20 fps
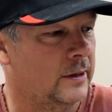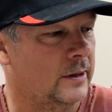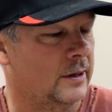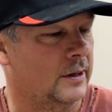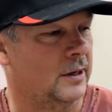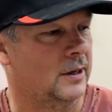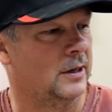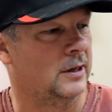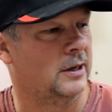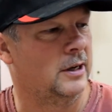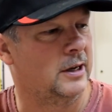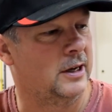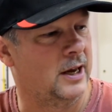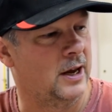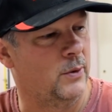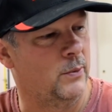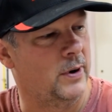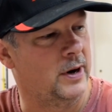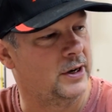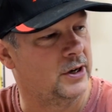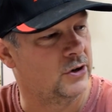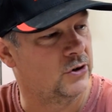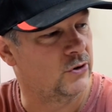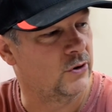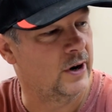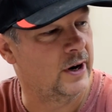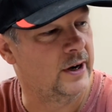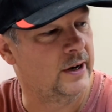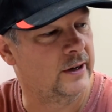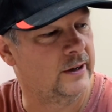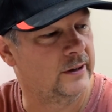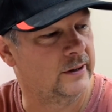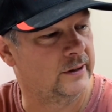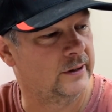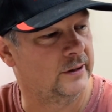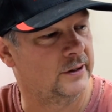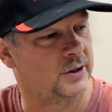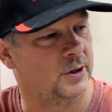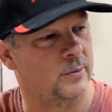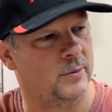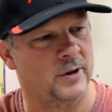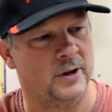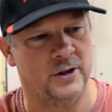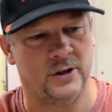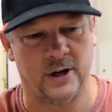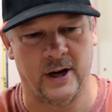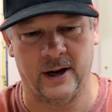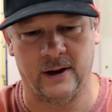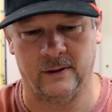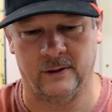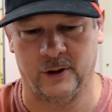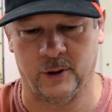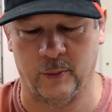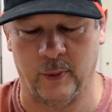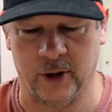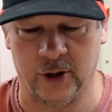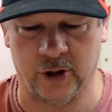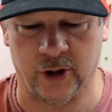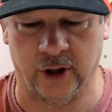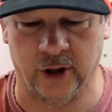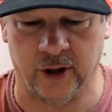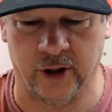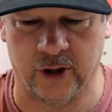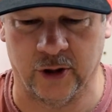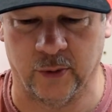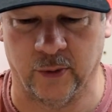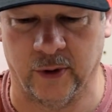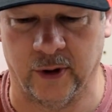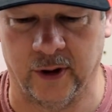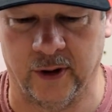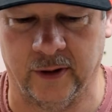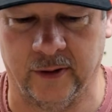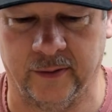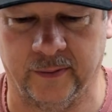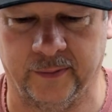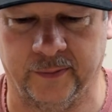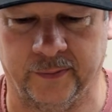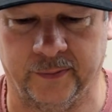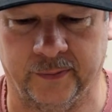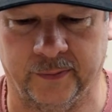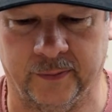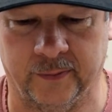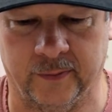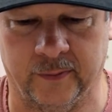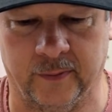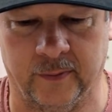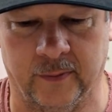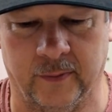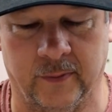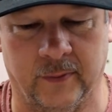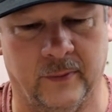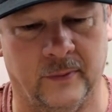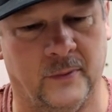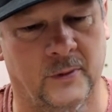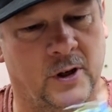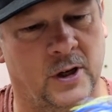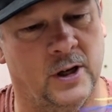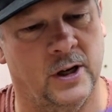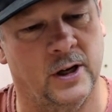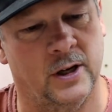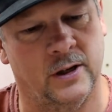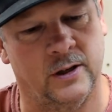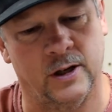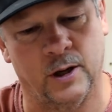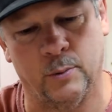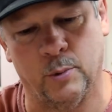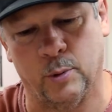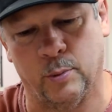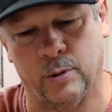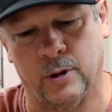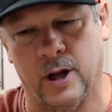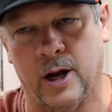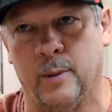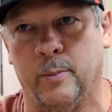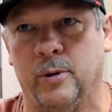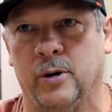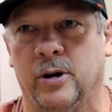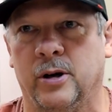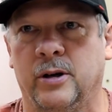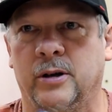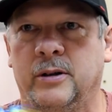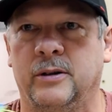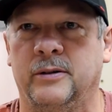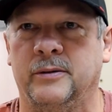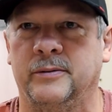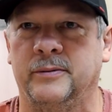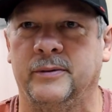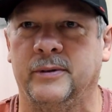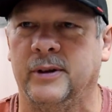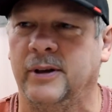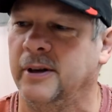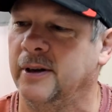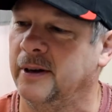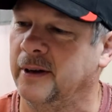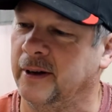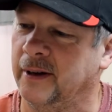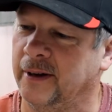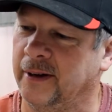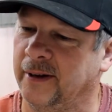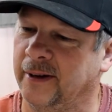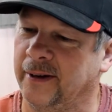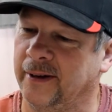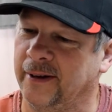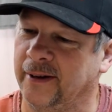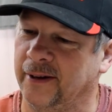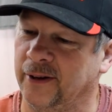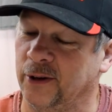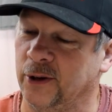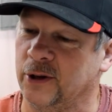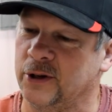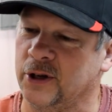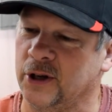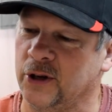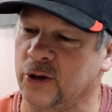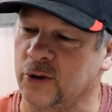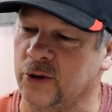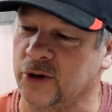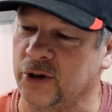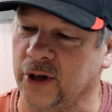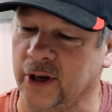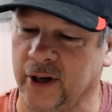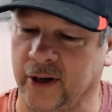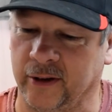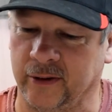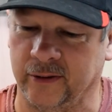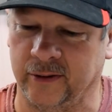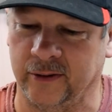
I can't wait to try some of these out, especially this one, the double plopper. Looks interesting.